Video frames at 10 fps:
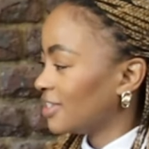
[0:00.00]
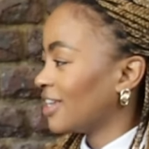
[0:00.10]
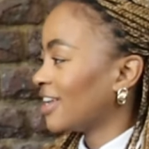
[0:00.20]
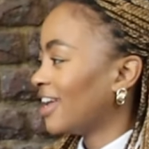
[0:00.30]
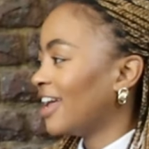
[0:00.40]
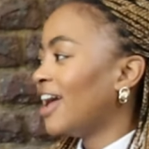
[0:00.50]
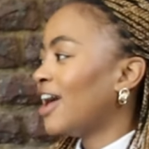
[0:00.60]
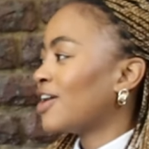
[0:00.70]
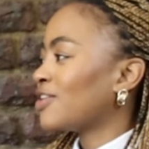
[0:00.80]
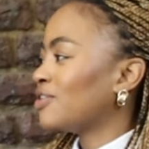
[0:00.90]

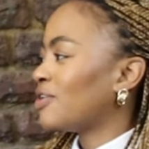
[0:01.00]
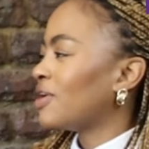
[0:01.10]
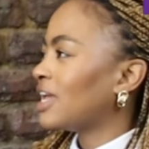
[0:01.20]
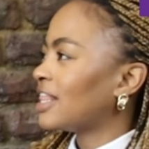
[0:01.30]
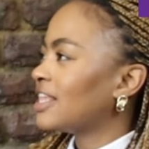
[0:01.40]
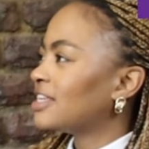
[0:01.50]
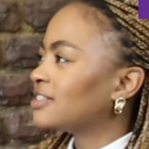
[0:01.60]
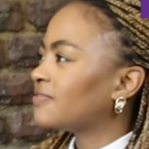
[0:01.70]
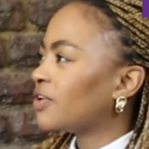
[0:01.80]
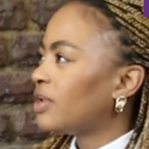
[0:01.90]
Mm. you know, and I think
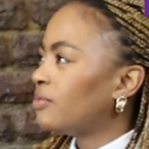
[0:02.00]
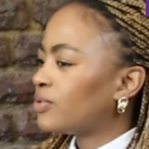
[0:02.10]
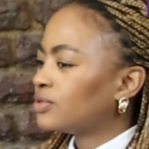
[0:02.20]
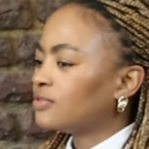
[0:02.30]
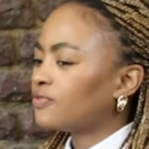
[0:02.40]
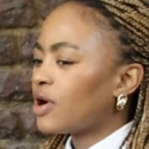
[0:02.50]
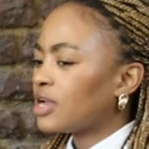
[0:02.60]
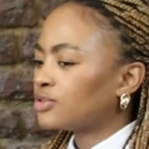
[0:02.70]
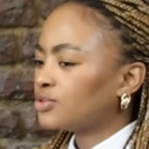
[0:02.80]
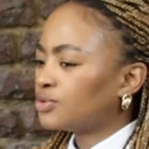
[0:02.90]
it's very important for
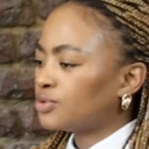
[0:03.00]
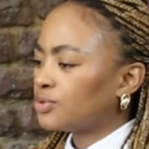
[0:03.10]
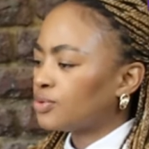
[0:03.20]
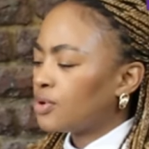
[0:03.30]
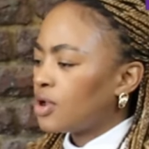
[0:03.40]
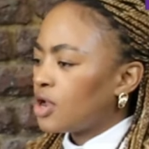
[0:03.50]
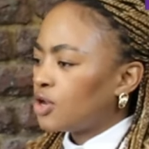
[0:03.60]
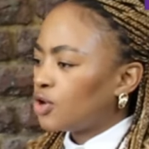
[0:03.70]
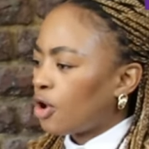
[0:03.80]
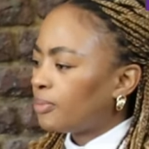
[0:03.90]
us to
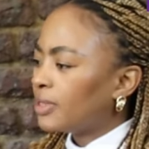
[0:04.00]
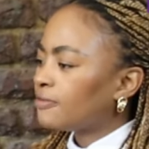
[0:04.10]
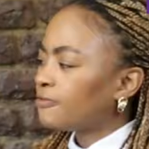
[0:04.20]
not be